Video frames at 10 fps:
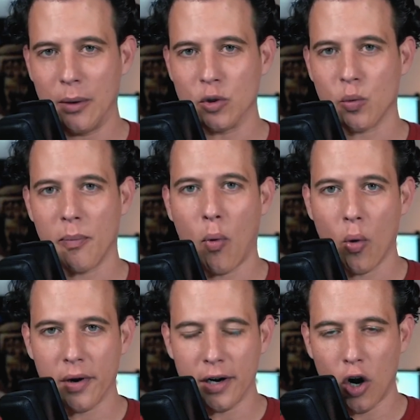It was
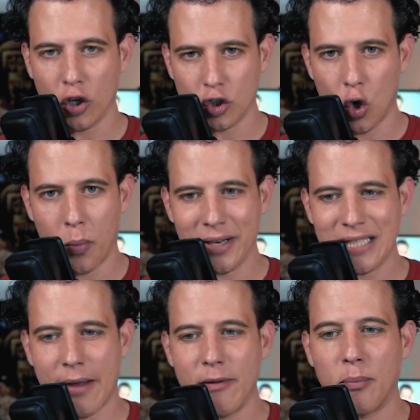reported in October at
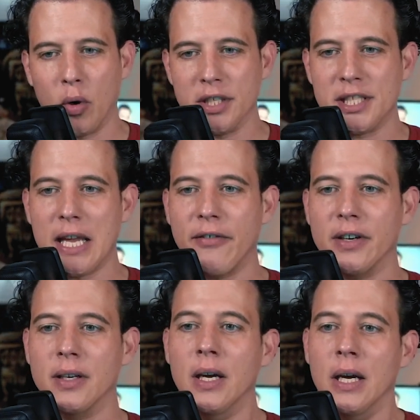
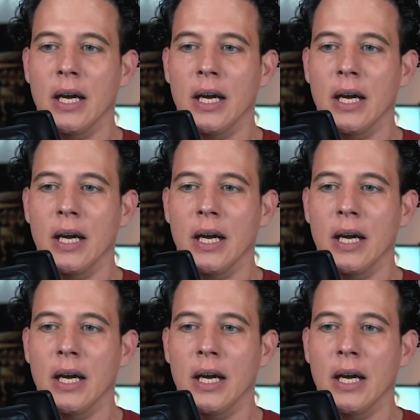7.7.